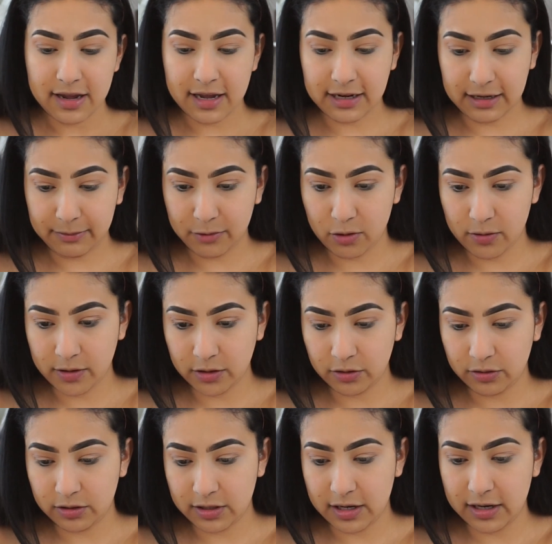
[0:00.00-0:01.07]
And I'm going
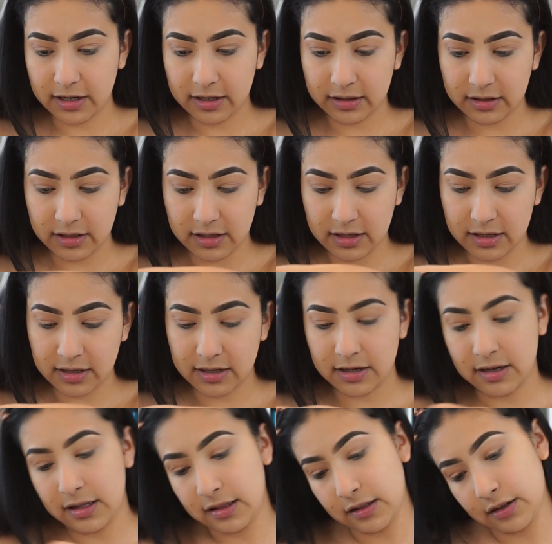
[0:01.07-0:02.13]
to take the
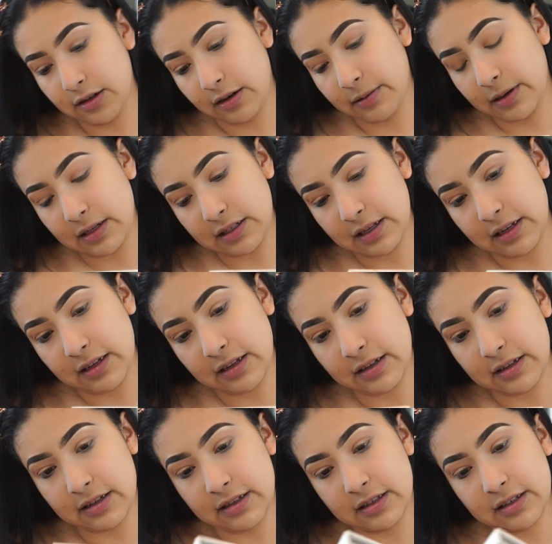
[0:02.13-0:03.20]
color, I want to say it
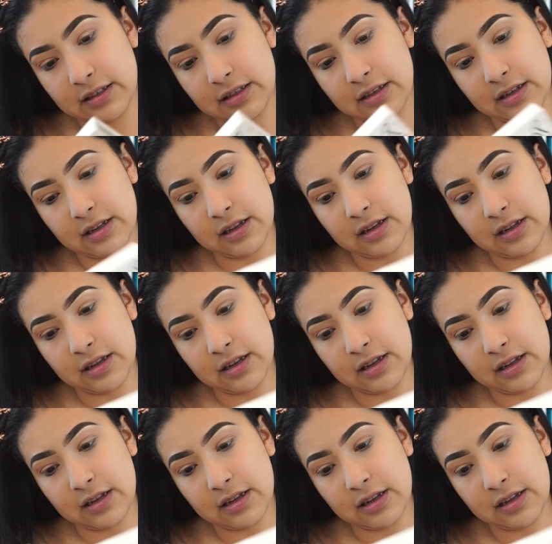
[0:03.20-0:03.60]
is